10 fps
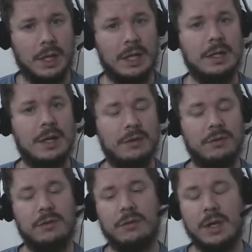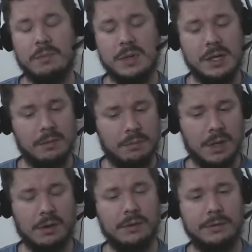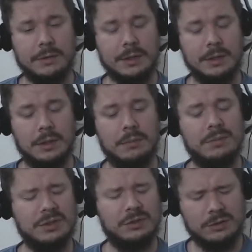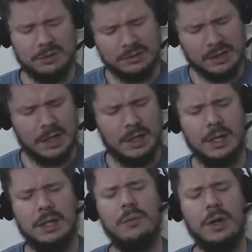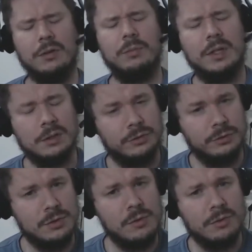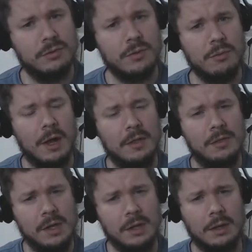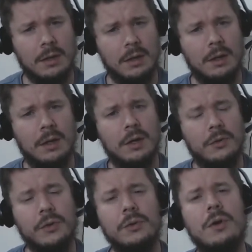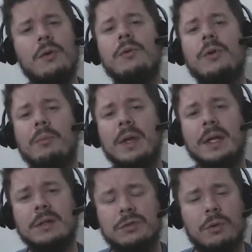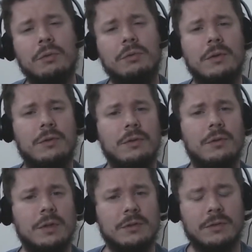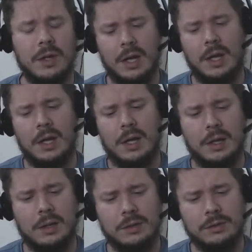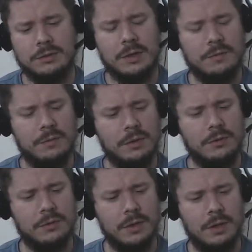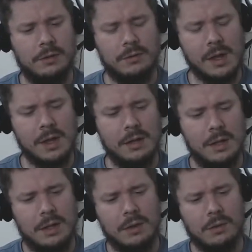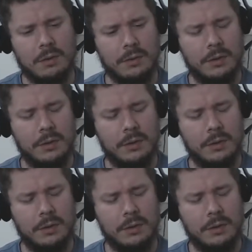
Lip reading: And yes, it can be embarrassing, but you say it anyways because you know it's the right thing. You know you're being told to do this. Yosef once said in a